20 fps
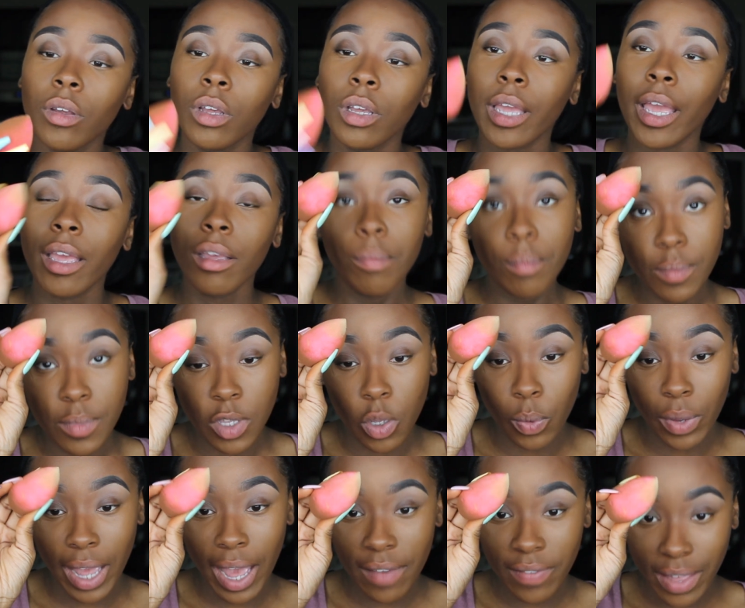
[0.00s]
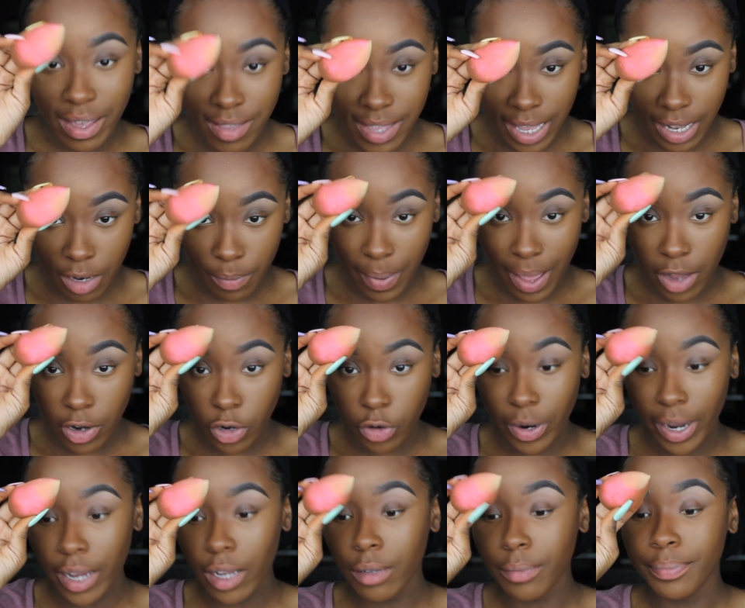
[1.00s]
Okay, so we have that setting powder,
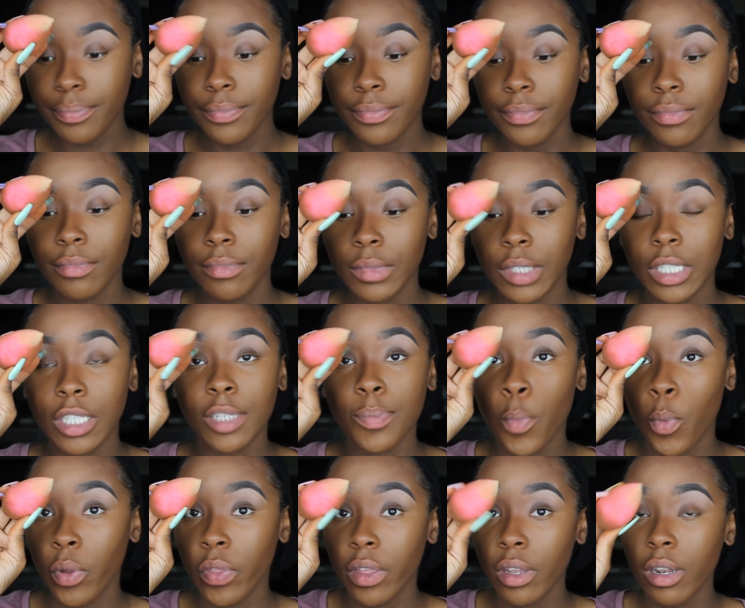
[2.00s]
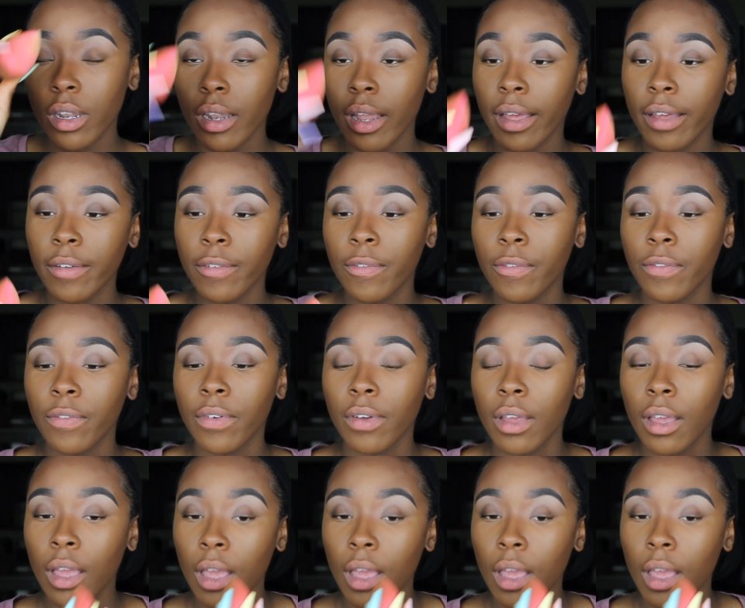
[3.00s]
right? This is more than enough.